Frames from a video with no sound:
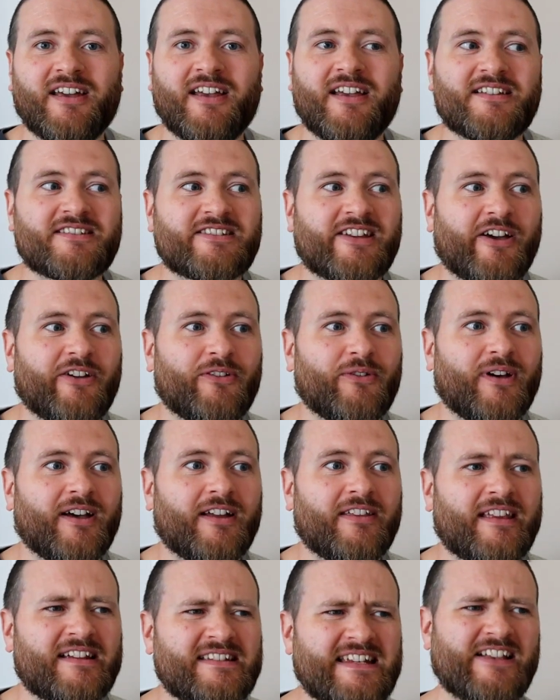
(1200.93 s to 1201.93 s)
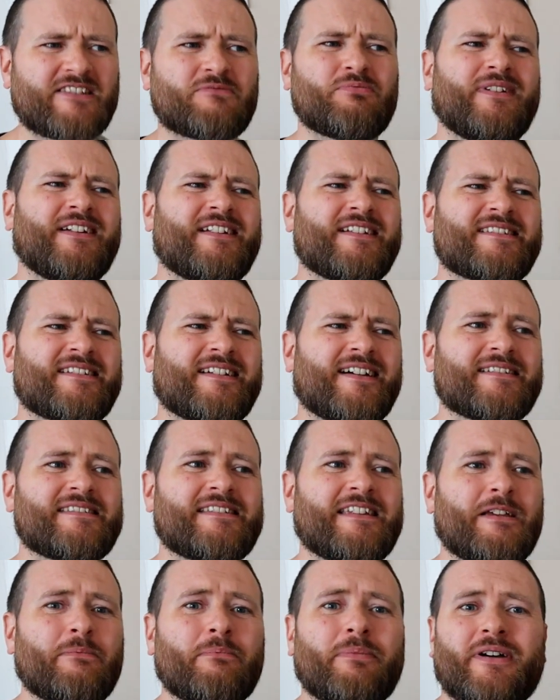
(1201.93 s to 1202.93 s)
So that sounds pretty
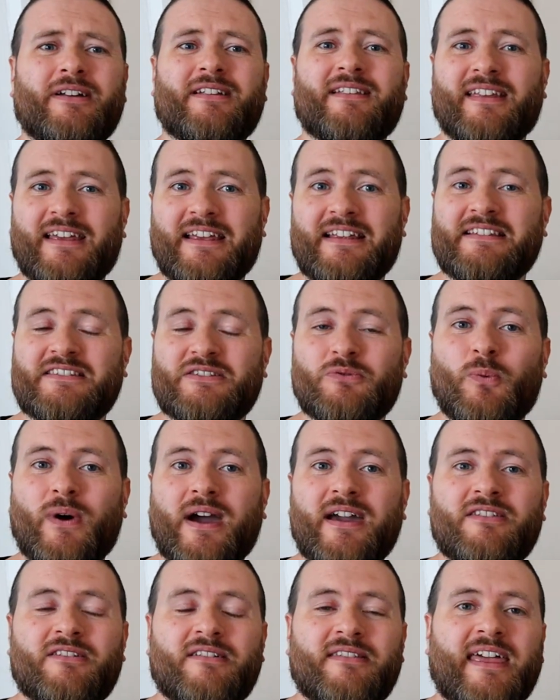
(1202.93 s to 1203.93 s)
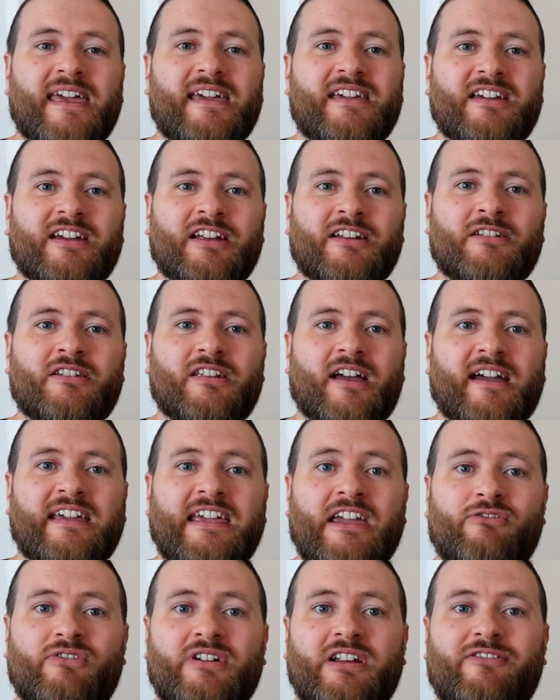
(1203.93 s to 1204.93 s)
disgusting, but it's a way that they can
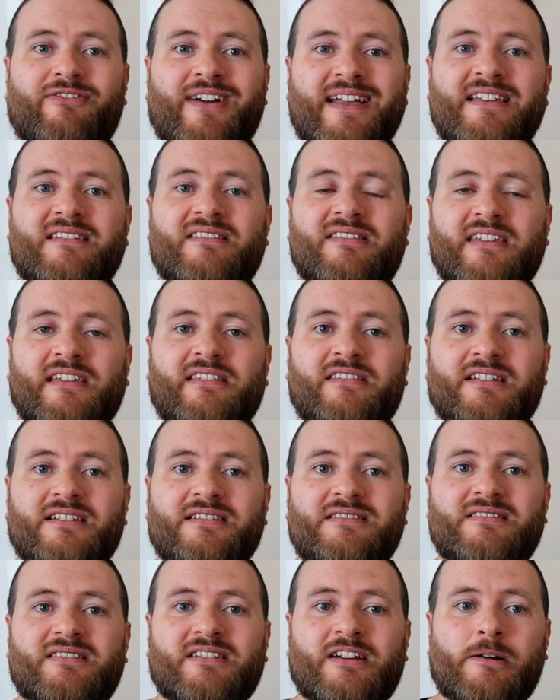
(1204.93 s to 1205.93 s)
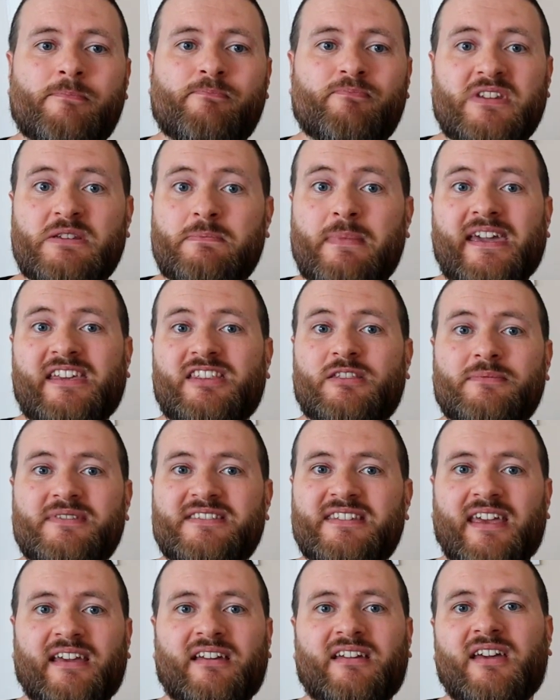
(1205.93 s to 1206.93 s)
get rid of anything that is making them
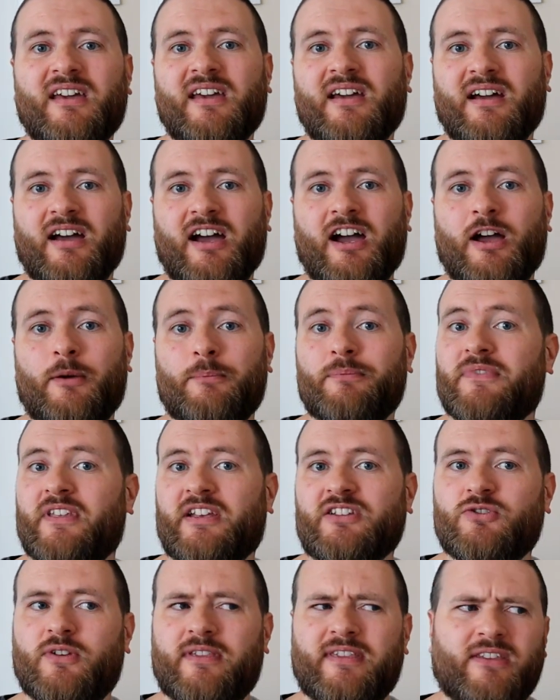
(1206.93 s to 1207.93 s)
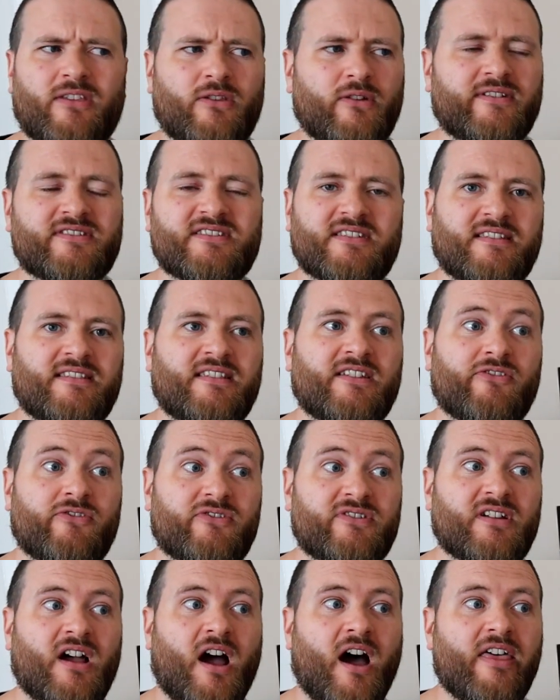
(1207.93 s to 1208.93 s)
sick.
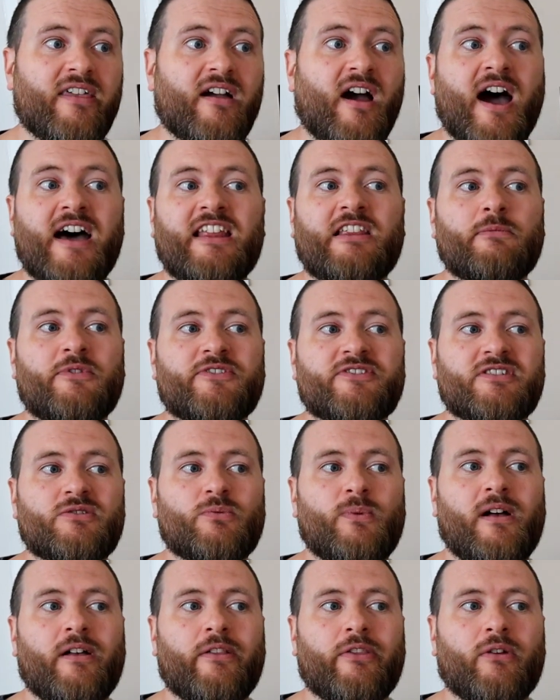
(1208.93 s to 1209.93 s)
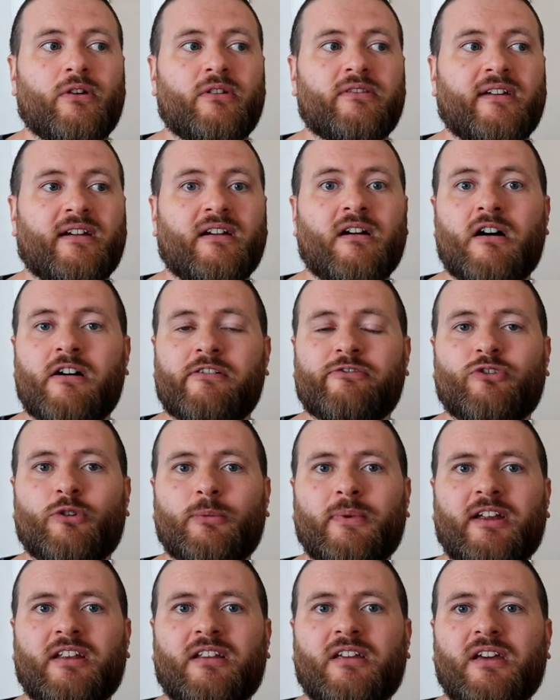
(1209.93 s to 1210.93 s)
There's other animals as well that can't
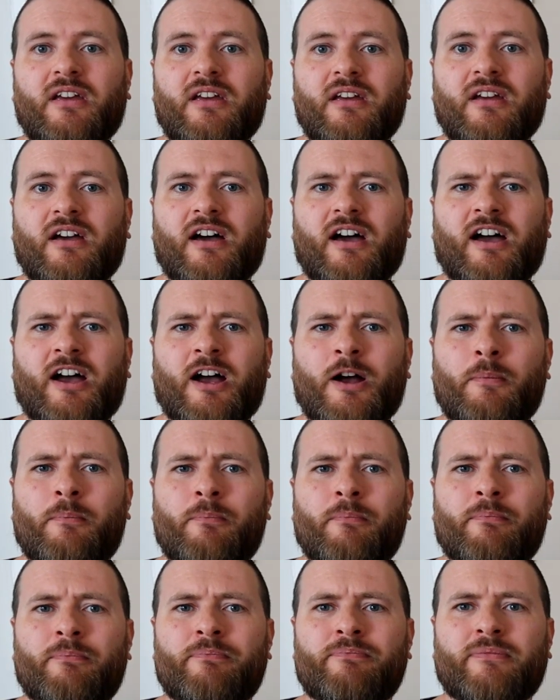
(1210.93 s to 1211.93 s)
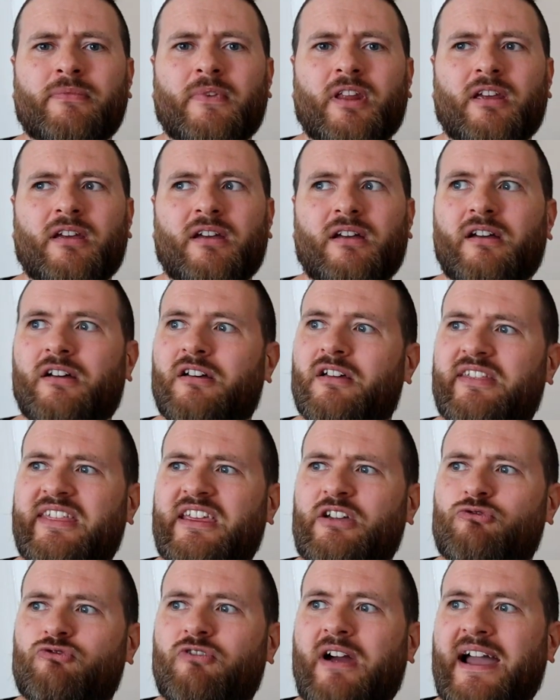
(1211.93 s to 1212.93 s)
vomit. I
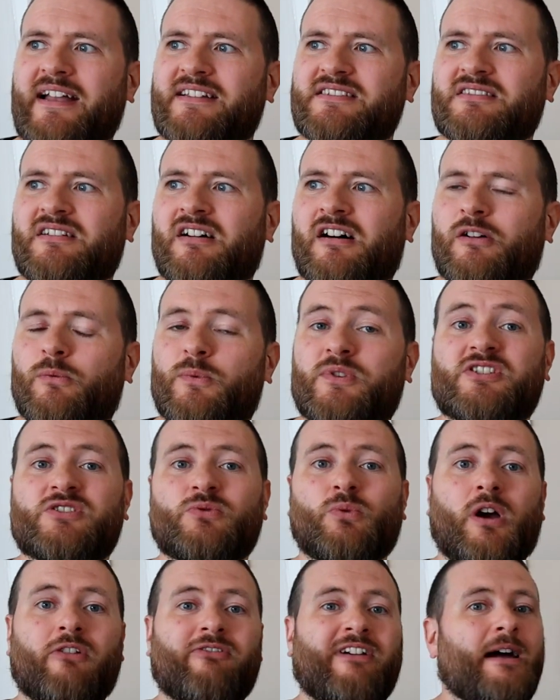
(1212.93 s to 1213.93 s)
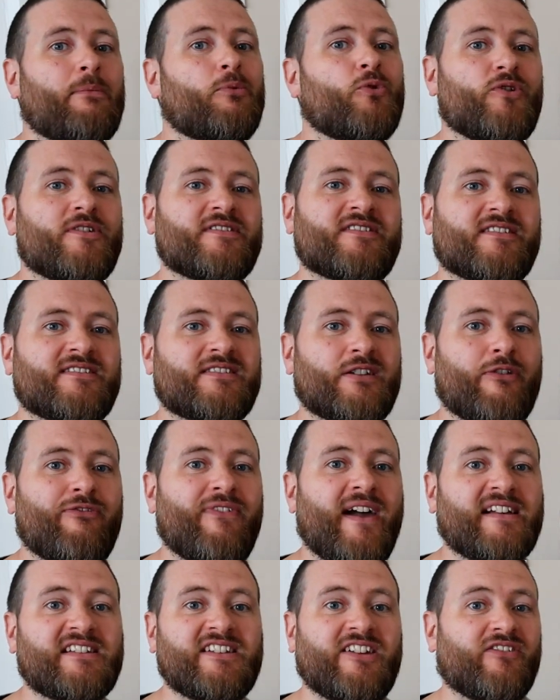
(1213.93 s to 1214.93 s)
think rats can't, which is why rat poison is so
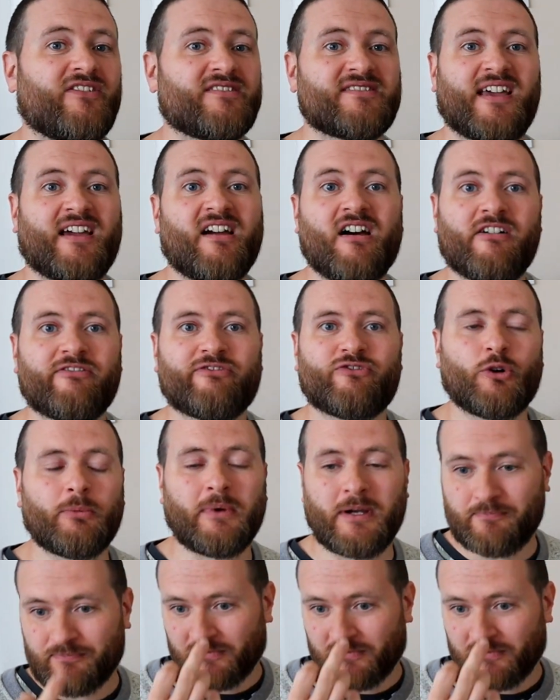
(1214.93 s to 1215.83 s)
effective, because they can't vomit.